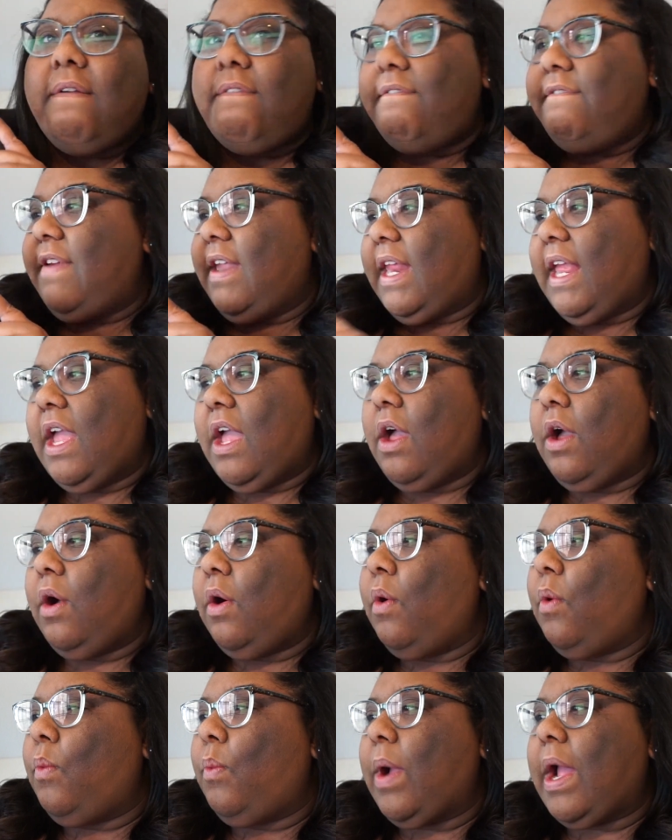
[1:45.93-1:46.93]

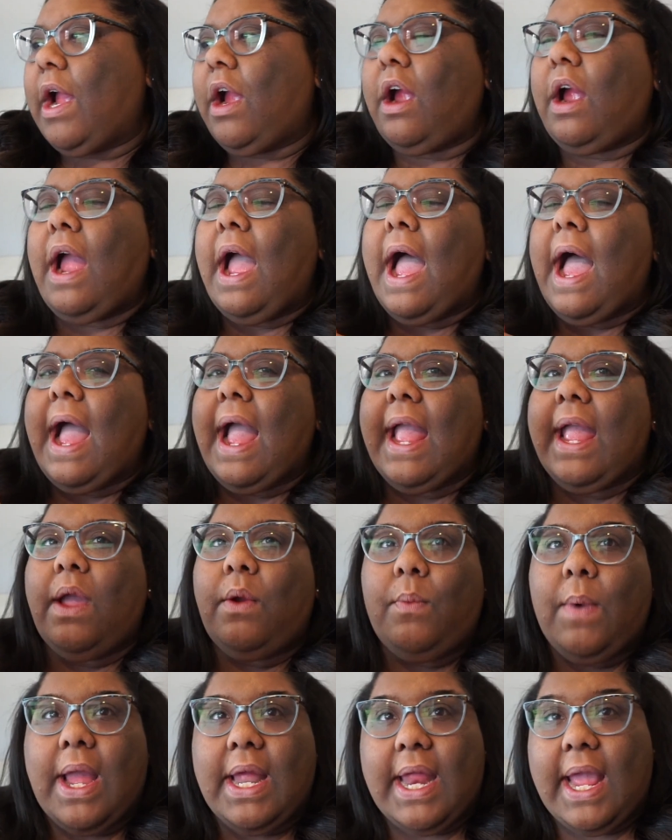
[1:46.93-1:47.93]
video where I
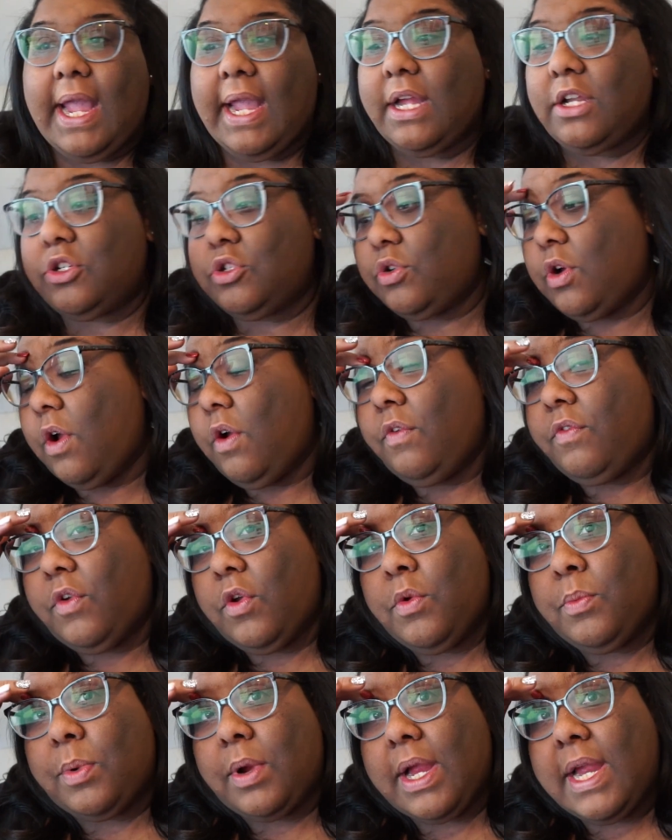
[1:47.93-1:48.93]
went and
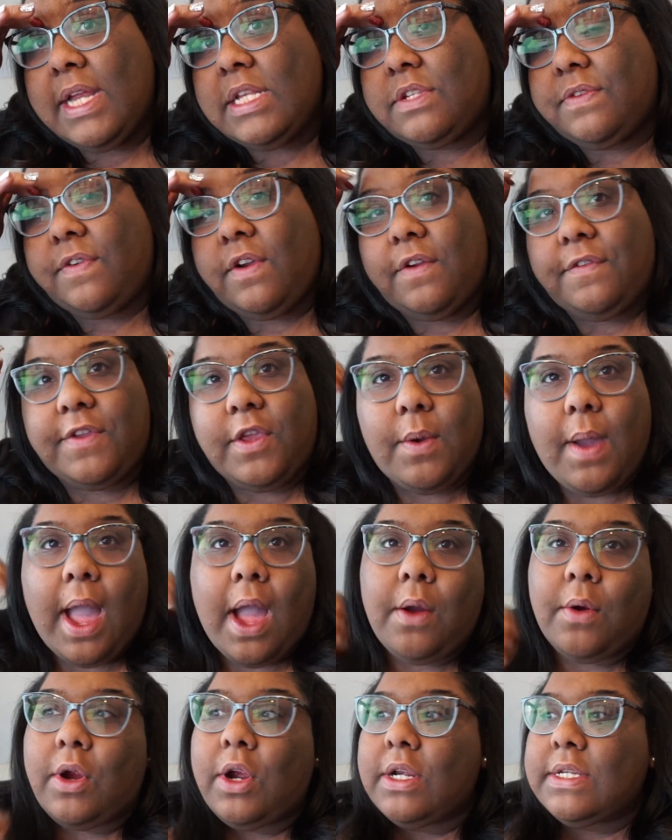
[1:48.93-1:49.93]
drove Uber Eats for a few
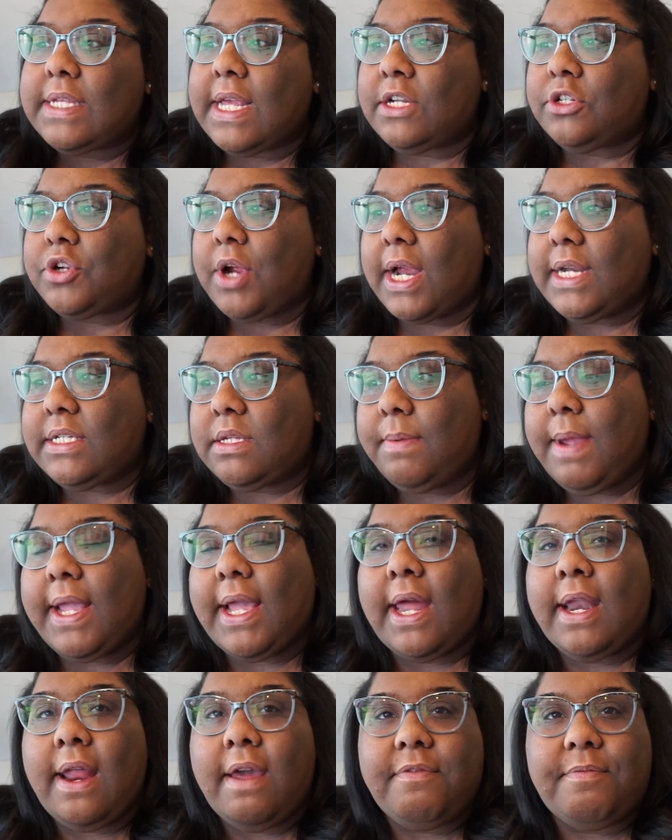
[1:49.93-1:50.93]
hours and tried to
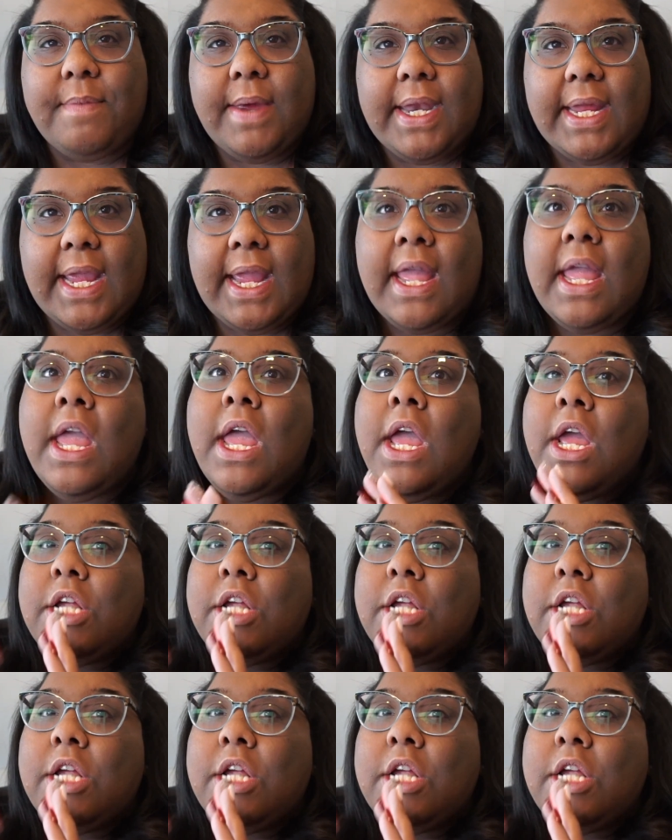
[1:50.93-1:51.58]
make enough money